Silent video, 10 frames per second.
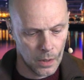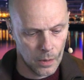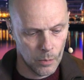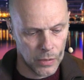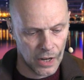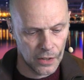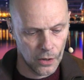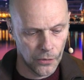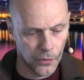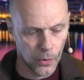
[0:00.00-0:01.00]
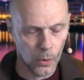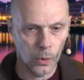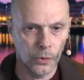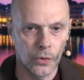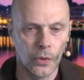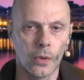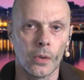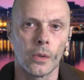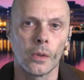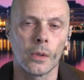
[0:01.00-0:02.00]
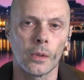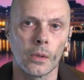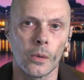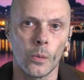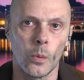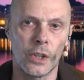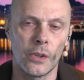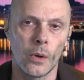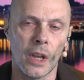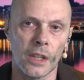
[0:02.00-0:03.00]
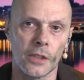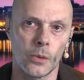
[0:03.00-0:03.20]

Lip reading: By default, when you add your